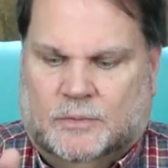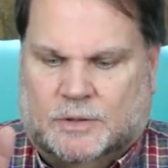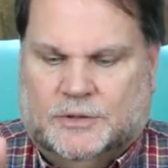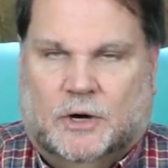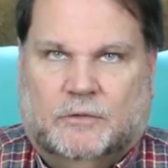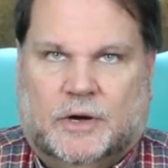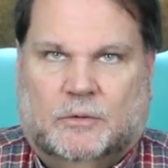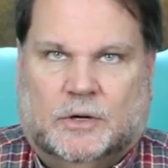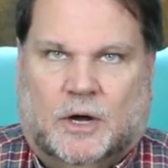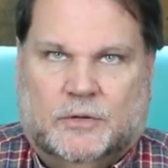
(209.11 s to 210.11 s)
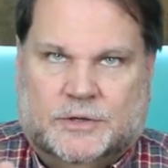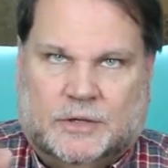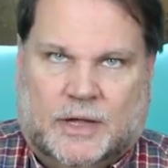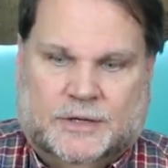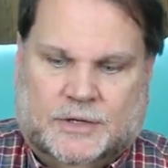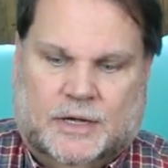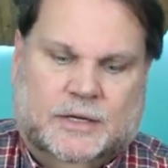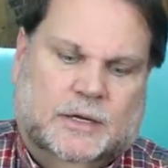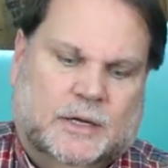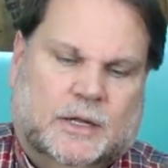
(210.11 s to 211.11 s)
Start over here, we'll call this glass
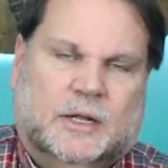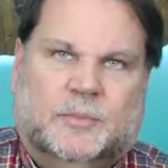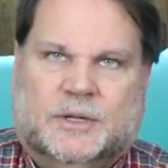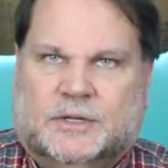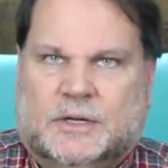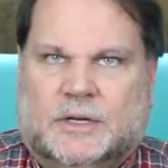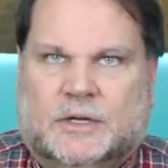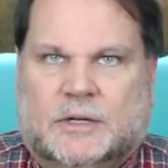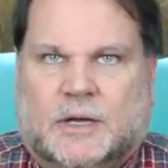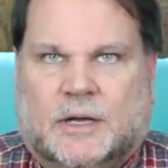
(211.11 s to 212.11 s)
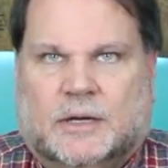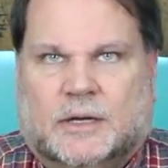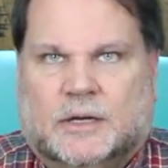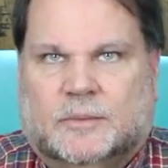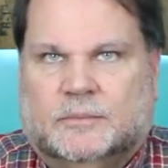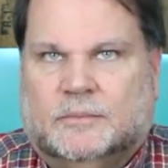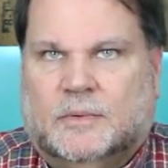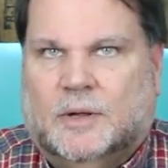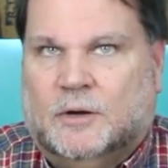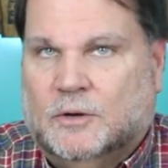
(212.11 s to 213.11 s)
A, B, C, D, and
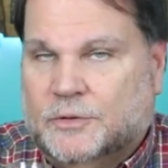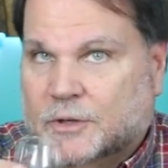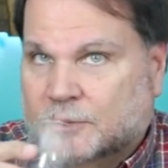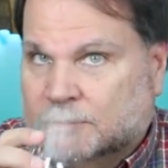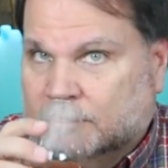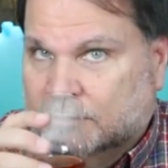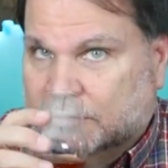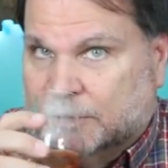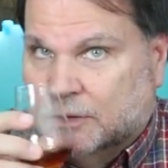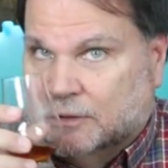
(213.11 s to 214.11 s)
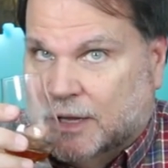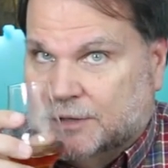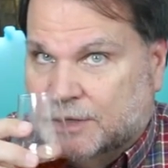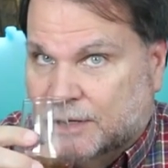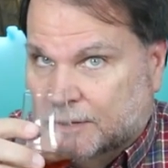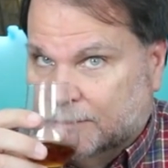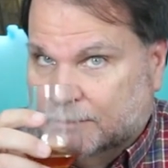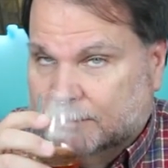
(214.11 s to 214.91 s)
I'll go through. So glass A.